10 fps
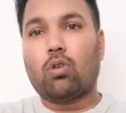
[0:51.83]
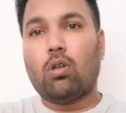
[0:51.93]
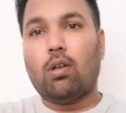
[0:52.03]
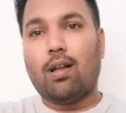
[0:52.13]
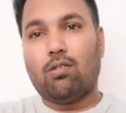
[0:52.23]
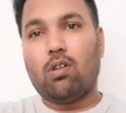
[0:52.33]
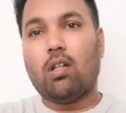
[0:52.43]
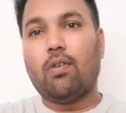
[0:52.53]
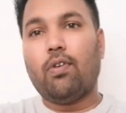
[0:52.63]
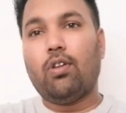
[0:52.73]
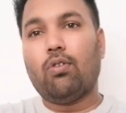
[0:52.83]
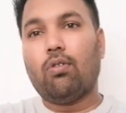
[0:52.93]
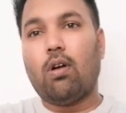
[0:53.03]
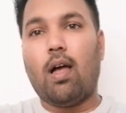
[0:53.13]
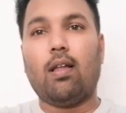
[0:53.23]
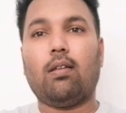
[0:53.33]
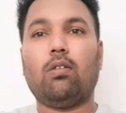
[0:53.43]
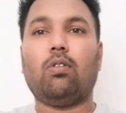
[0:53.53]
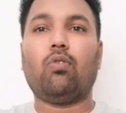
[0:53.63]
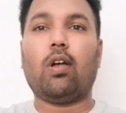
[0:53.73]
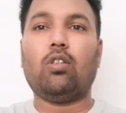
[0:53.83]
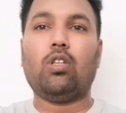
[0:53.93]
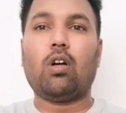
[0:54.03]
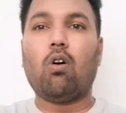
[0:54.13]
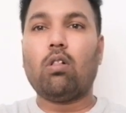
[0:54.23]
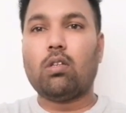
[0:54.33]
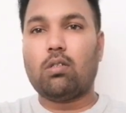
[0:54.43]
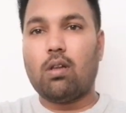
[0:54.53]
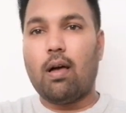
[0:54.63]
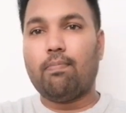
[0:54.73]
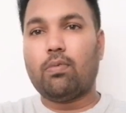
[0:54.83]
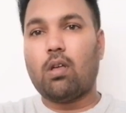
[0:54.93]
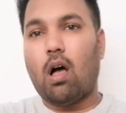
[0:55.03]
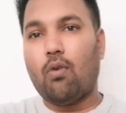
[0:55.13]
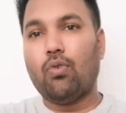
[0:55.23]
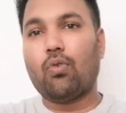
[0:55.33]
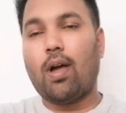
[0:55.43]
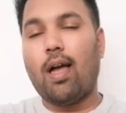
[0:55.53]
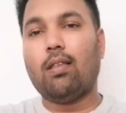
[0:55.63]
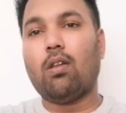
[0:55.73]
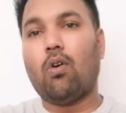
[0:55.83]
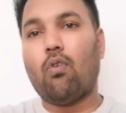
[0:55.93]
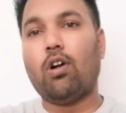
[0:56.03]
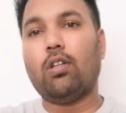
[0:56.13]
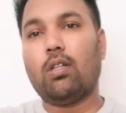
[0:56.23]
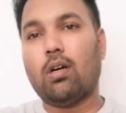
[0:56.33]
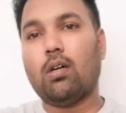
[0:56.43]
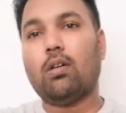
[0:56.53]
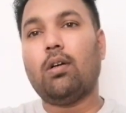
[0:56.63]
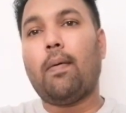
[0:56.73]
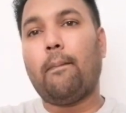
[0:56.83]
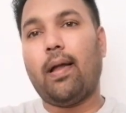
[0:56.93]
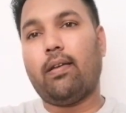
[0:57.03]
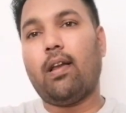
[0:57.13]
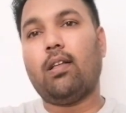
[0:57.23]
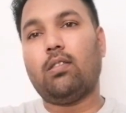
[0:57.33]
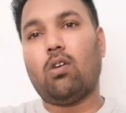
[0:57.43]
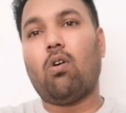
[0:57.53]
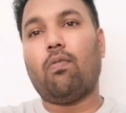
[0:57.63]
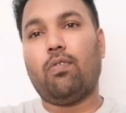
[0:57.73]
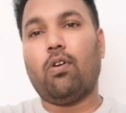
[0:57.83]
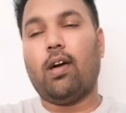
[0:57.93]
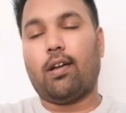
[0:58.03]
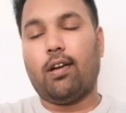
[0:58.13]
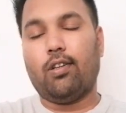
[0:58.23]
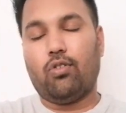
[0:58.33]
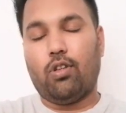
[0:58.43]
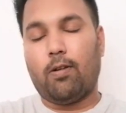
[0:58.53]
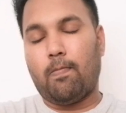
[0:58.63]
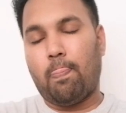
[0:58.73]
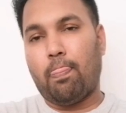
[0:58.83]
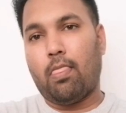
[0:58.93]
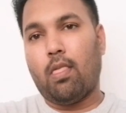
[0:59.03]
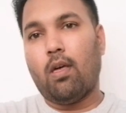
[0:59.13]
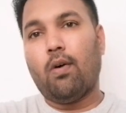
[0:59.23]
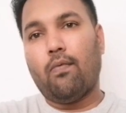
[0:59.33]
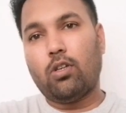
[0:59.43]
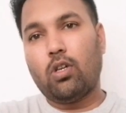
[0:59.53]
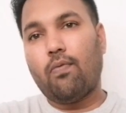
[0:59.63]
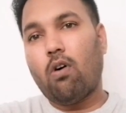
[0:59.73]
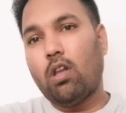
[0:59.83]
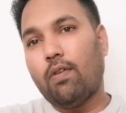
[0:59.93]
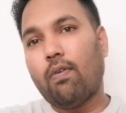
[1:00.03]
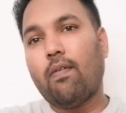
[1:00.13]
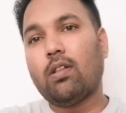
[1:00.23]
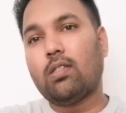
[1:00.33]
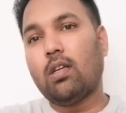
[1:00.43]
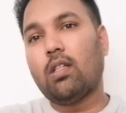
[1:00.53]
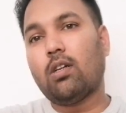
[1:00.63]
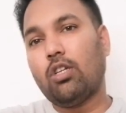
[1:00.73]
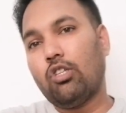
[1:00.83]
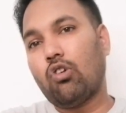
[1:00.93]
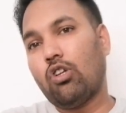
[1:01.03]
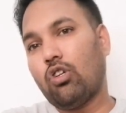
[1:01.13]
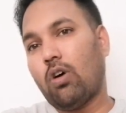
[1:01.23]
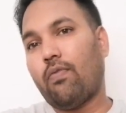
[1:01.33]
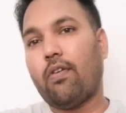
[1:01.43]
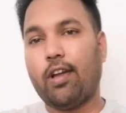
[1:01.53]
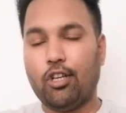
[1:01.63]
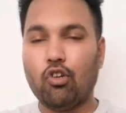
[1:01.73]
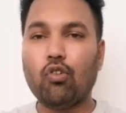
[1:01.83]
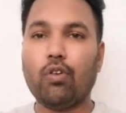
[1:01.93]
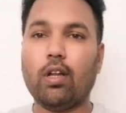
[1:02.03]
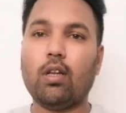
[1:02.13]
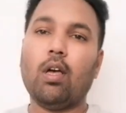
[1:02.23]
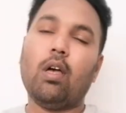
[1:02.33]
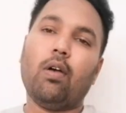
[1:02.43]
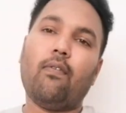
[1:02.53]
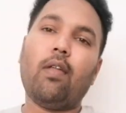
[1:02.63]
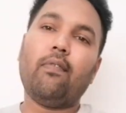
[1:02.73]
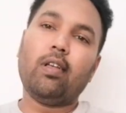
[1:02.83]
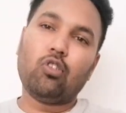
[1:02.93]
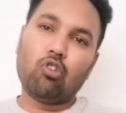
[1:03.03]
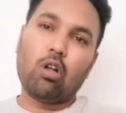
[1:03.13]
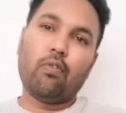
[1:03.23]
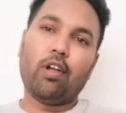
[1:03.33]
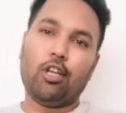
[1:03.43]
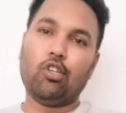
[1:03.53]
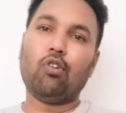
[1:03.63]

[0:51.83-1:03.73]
Let's start the video and you can check all the steps how you can avoid the maintenance of your air conditioning. First of all, if we will see the installation of our indoor unit, when we install our indoor